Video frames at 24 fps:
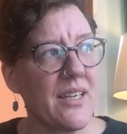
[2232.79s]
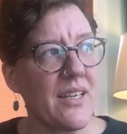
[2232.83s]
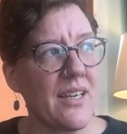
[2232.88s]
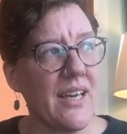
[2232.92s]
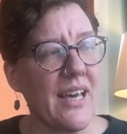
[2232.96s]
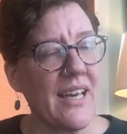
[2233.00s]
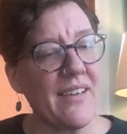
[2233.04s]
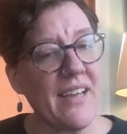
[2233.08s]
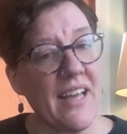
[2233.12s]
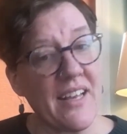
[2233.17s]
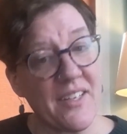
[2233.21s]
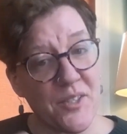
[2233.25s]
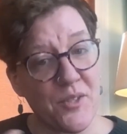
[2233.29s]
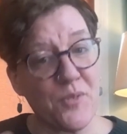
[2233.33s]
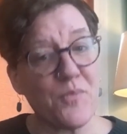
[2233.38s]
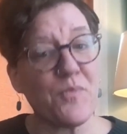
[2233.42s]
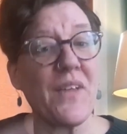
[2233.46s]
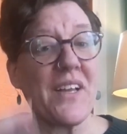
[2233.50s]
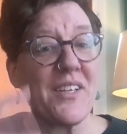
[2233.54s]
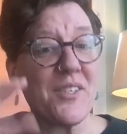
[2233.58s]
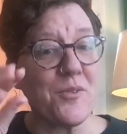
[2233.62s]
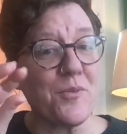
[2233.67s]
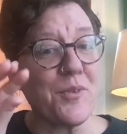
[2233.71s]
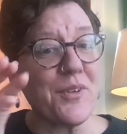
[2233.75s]
And
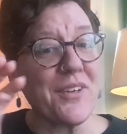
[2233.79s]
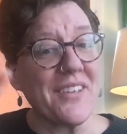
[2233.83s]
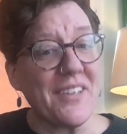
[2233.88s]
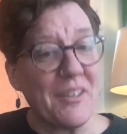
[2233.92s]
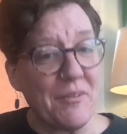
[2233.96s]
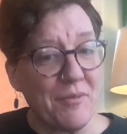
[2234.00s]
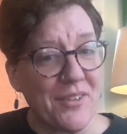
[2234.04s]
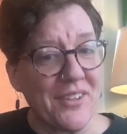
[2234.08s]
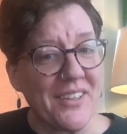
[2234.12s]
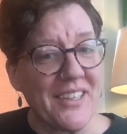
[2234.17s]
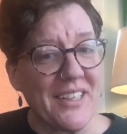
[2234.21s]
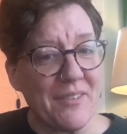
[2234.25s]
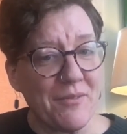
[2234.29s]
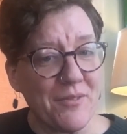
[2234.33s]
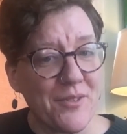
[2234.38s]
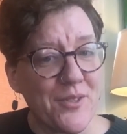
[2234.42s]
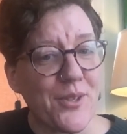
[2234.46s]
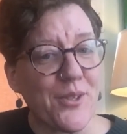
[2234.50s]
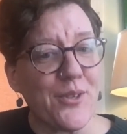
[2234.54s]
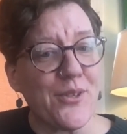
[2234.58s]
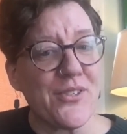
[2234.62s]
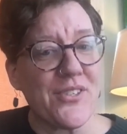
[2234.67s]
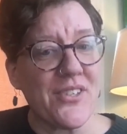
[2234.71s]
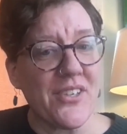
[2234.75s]
that's where it really
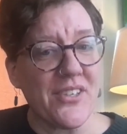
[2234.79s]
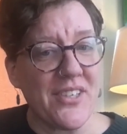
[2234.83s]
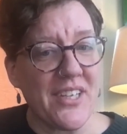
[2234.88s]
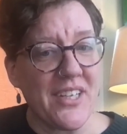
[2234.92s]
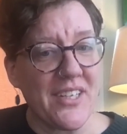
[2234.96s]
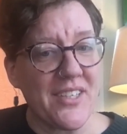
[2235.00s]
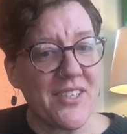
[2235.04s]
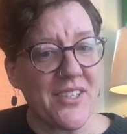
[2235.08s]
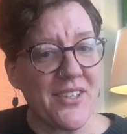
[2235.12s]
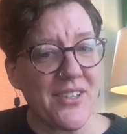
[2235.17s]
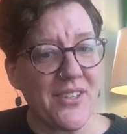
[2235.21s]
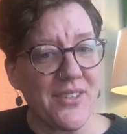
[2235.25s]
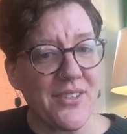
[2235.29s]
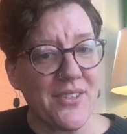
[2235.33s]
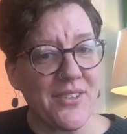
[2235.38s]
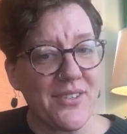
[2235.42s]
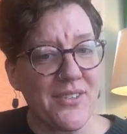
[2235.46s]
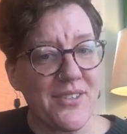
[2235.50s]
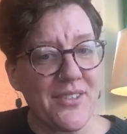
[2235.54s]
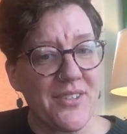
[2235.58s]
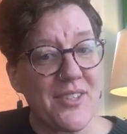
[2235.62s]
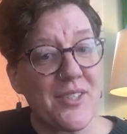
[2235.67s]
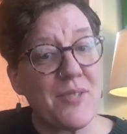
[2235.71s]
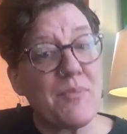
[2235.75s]
turns into the
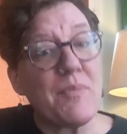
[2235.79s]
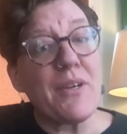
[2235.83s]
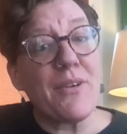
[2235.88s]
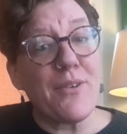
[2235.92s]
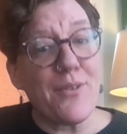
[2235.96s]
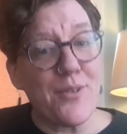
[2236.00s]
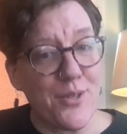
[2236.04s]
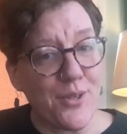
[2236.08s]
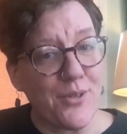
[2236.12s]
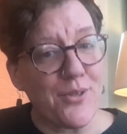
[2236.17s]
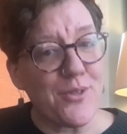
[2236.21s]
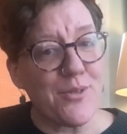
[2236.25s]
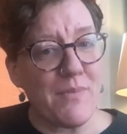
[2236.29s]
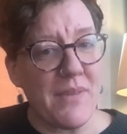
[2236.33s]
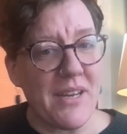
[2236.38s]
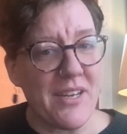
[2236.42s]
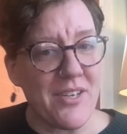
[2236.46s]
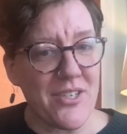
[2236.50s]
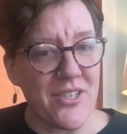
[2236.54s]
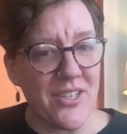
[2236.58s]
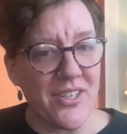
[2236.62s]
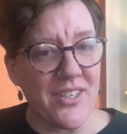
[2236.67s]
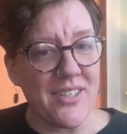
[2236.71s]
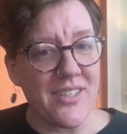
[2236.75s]
spiritual
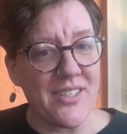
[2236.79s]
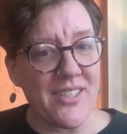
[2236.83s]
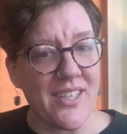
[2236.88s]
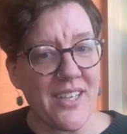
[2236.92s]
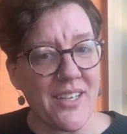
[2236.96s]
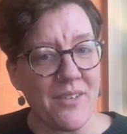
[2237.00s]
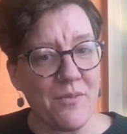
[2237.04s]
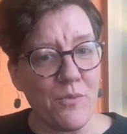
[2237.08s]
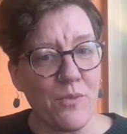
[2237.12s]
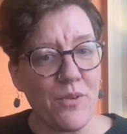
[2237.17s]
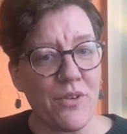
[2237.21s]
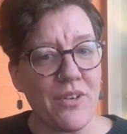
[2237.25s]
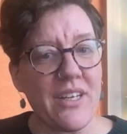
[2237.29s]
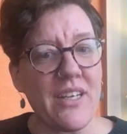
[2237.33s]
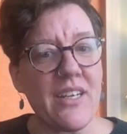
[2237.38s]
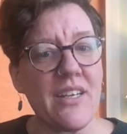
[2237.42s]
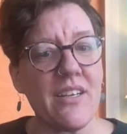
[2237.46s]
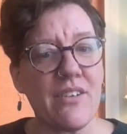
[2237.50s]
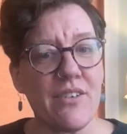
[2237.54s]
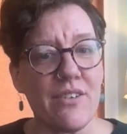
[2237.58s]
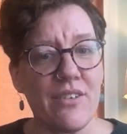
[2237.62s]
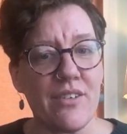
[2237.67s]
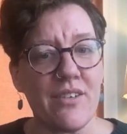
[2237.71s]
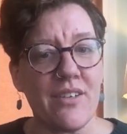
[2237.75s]
dimension, is that we're
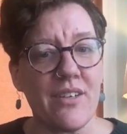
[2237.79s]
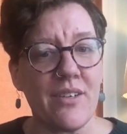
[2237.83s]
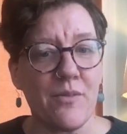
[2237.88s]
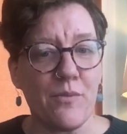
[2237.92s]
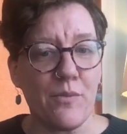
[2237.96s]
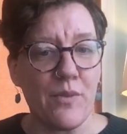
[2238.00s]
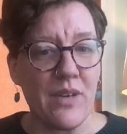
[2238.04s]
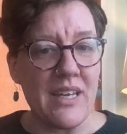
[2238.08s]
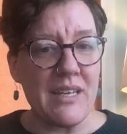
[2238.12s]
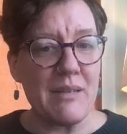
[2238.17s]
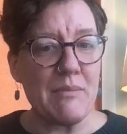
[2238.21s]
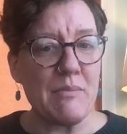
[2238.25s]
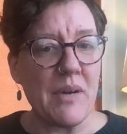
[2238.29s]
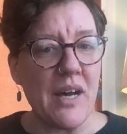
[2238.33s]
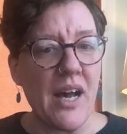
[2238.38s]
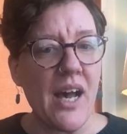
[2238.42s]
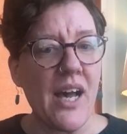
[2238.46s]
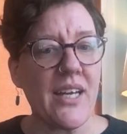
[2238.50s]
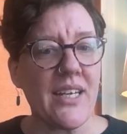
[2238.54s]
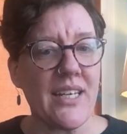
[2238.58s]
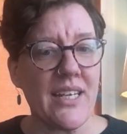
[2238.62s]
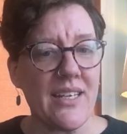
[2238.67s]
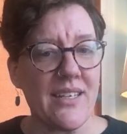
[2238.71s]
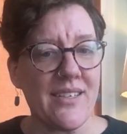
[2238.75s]
here in
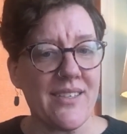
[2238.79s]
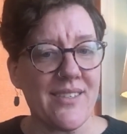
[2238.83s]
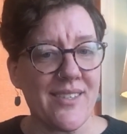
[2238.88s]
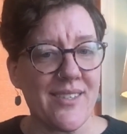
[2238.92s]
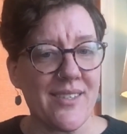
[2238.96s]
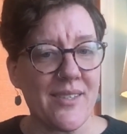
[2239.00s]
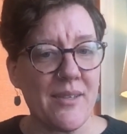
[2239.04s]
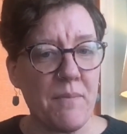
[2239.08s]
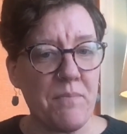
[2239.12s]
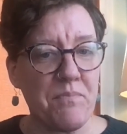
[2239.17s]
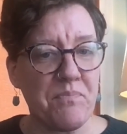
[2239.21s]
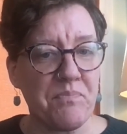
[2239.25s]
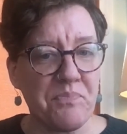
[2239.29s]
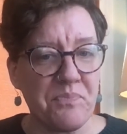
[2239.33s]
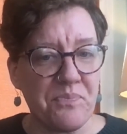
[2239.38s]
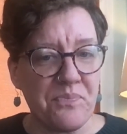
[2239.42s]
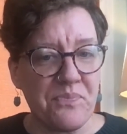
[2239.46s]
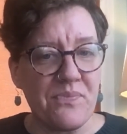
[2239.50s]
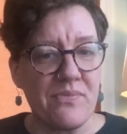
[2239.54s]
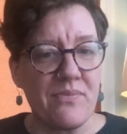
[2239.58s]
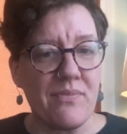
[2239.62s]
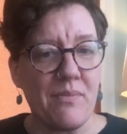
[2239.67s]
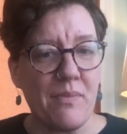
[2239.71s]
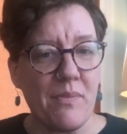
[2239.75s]
bodies,
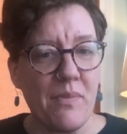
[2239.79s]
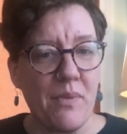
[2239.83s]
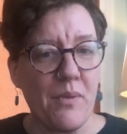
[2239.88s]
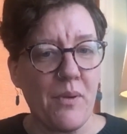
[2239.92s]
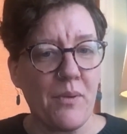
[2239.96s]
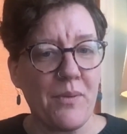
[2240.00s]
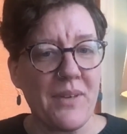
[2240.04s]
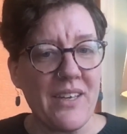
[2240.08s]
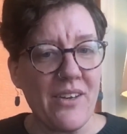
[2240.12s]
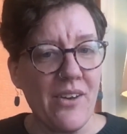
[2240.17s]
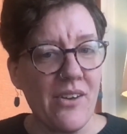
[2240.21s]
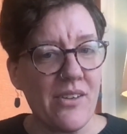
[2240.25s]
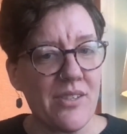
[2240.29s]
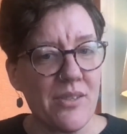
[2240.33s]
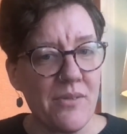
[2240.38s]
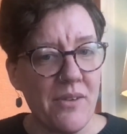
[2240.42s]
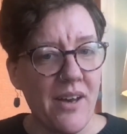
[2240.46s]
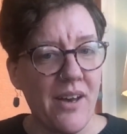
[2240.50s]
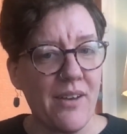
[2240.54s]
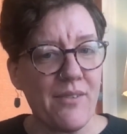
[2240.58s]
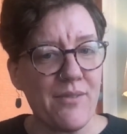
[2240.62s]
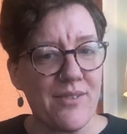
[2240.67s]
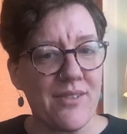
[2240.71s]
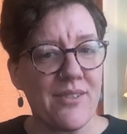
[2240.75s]
but we also
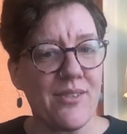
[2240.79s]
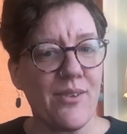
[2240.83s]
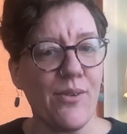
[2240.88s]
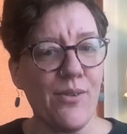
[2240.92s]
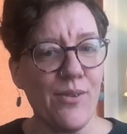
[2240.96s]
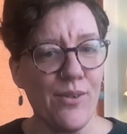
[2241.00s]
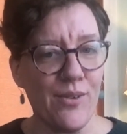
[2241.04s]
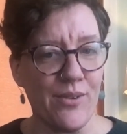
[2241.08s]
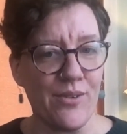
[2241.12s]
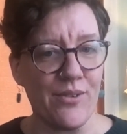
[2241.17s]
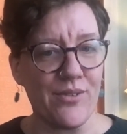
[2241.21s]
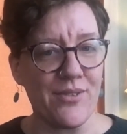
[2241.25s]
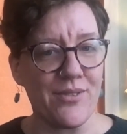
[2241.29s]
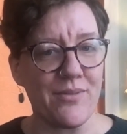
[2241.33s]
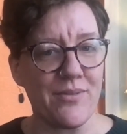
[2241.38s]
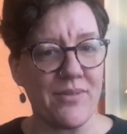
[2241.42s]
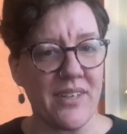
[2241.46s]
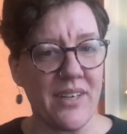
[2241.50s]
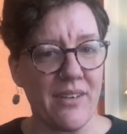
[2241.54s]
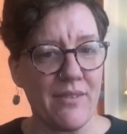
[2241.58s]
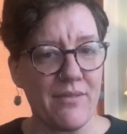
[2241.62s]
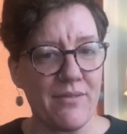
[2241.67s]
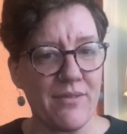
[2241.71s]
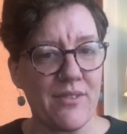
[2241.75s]
have souls. We
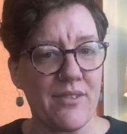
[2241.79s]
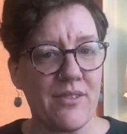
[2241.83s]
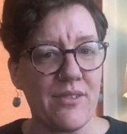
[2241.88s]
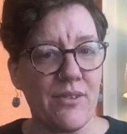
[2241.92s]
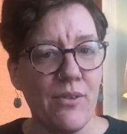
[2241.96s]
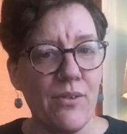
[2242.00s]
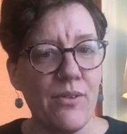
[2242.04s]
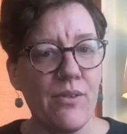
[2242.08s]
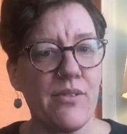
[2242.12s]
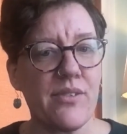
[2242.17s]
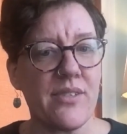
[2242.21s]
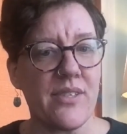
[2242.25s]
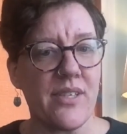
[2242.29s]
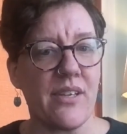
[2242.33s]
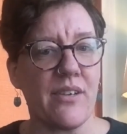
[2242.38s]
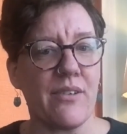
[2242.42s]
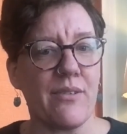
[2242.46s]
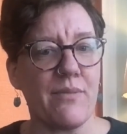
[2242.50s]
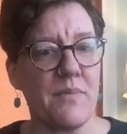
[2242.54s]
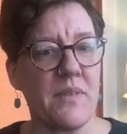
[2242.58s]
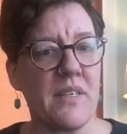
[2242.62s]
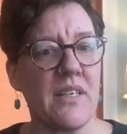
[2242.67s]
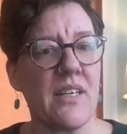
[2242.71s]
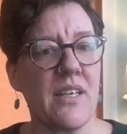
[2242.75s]
have souls that
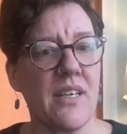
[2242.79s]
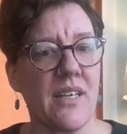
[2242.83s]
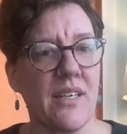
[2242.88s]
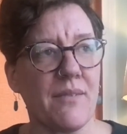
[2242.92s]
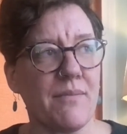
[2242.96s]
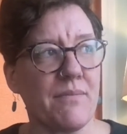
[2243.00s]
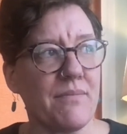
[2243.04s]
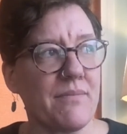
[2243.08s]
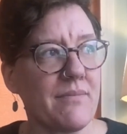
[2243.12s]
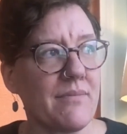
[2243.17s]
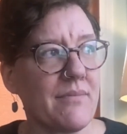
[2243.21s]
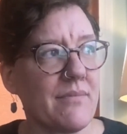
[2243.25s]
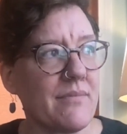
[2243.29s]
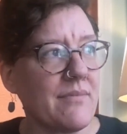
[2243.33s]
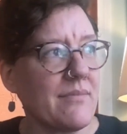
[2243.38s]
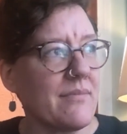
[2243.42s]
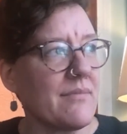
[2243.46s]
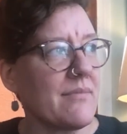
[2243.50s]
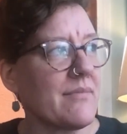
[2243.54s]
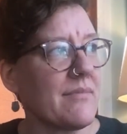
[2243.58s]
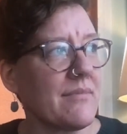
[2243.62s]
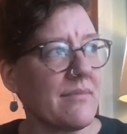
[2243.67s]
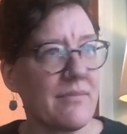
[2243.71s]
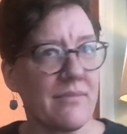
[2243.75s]

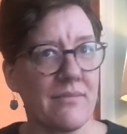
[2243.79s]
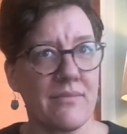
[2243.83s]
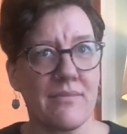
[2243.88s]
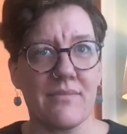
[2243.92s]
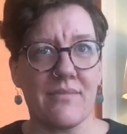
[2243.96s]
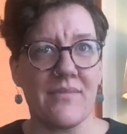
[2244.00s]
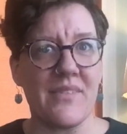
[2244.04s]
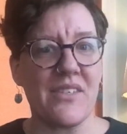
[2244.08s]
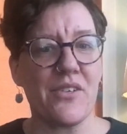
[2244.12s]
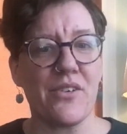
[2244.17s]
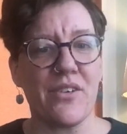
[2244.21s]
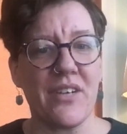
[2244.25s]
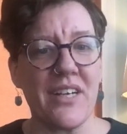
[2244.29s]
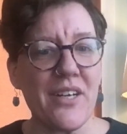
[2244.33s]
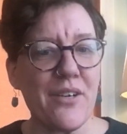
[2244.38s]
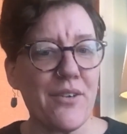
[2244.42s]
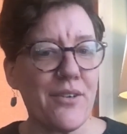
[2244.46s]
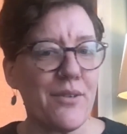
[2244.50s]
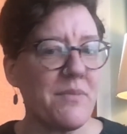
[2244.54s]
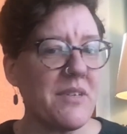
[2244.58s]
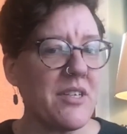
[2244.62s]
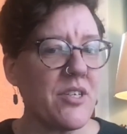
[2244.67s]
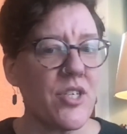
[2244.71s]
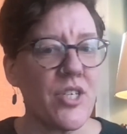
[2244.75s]
are here
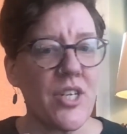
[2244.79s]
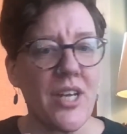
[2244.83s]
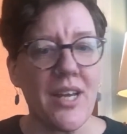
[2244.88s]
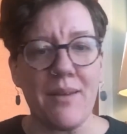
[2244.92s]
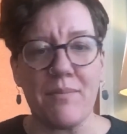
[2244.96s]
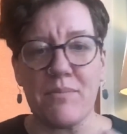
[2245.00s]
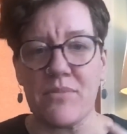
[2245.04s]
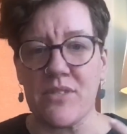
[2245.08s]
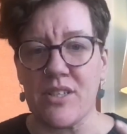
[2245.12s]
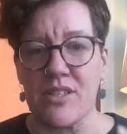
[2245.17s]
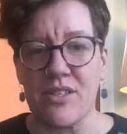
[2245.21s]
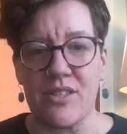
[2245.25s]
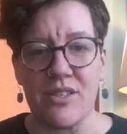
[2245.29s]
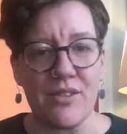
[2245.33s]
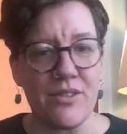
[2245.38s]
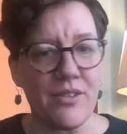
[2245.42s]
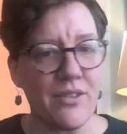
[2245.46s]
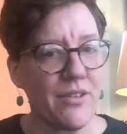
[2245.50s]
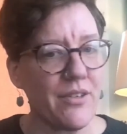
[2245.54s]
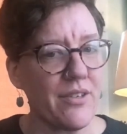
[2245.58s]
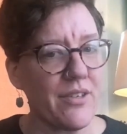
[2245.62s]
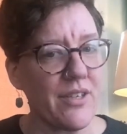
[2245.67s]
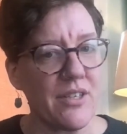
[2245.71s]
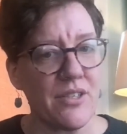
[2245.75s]
to be shaped and to
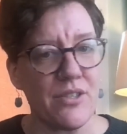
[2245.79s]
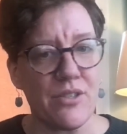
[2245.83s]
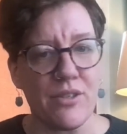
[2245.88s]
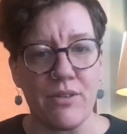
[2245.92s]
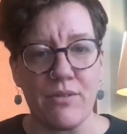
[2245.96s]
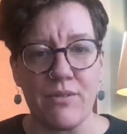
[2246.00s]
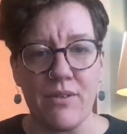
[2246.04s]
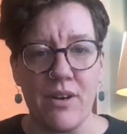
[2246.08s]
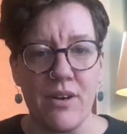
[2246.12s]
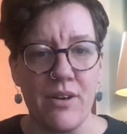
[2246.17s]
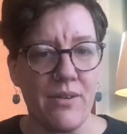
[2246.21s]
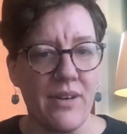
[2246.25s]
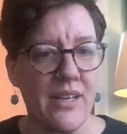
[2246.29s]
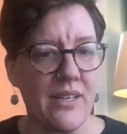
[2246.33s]
learn and to grow.